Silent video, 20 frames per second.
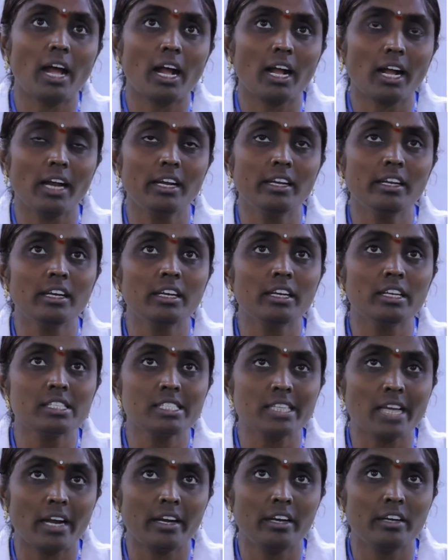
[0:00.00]
content
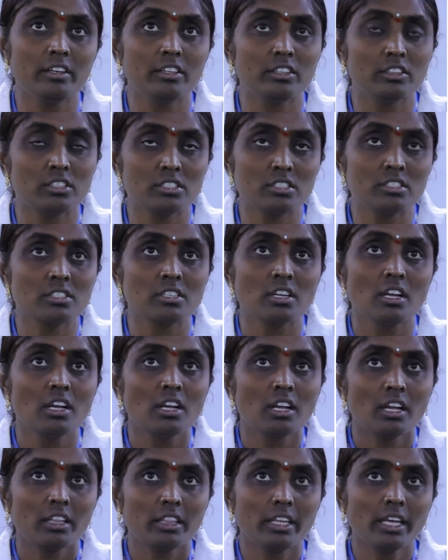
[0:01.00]
is added in this,
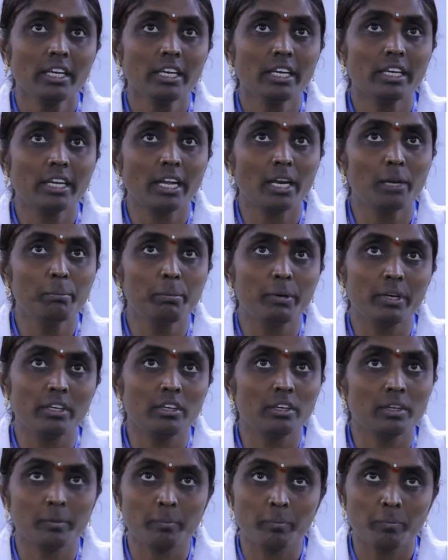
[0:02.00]
then it can
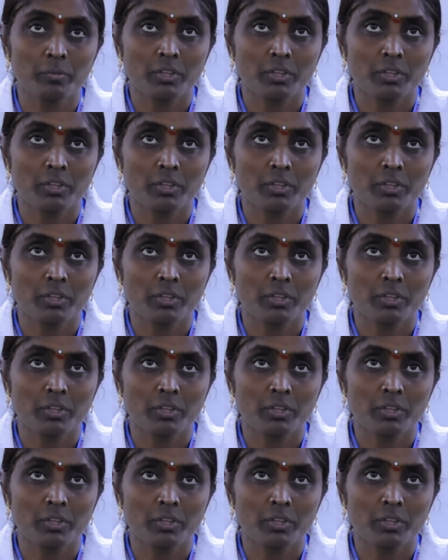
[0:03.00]
print.